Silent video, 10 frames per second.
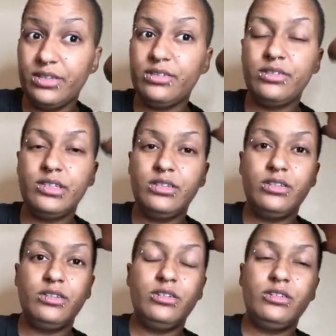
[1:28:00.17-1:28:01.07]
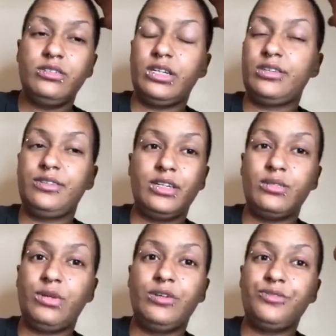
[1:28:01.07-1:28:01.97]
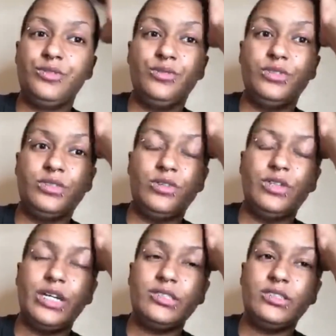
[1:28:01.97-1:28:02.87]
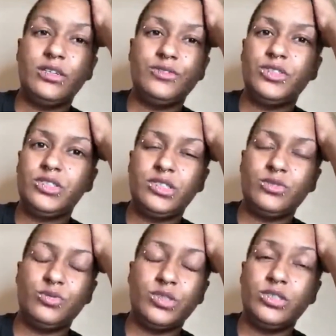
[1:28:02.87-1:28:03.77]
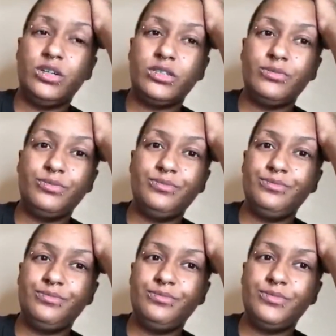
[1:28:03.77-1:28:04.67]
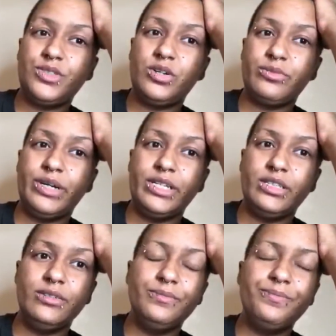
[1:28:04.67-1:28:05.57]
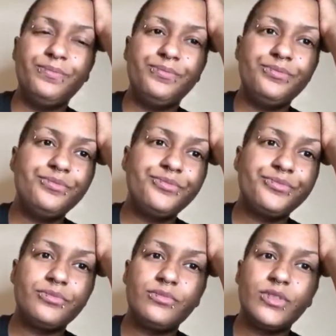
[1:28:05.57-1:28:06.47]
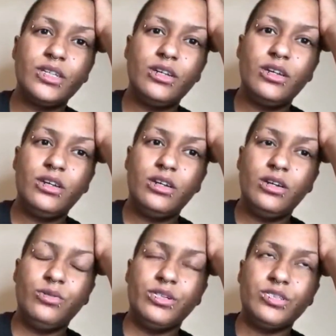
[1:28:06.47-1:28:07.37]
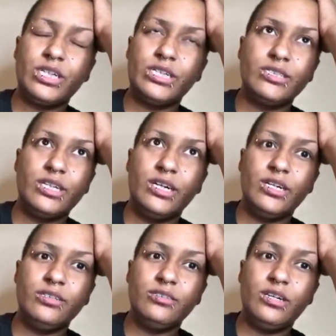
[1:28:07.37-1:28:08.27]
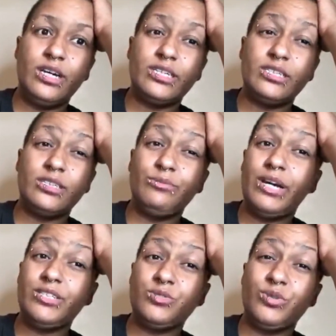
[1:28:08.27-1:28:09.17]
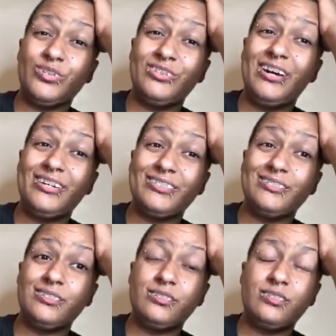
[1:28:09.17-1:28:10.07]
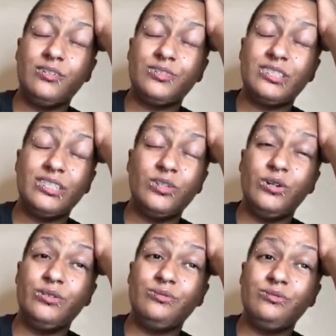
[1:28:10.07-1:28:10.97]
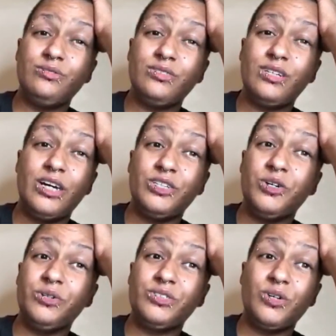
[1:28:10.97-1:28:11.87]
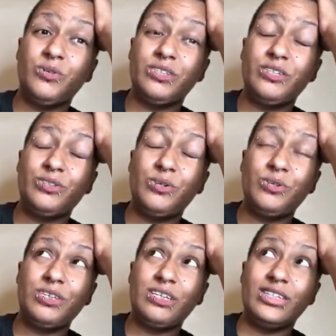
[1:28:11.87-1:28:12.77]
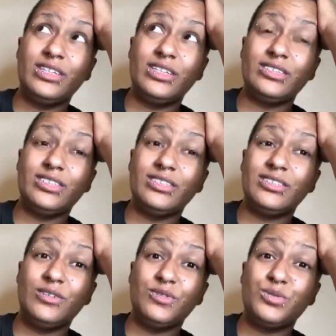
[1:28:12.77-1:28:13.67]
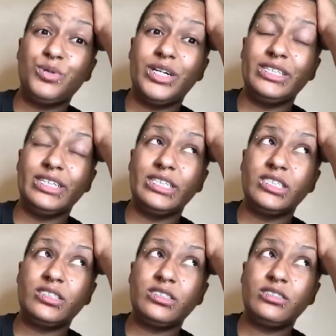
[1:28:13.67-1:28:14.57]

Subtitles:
it, like thinking about food and all that stuff. She just doesn't want to talk about it. Which, like I said, I can imagine what her diet consists of because I know it's all the only thing it consists of is probably like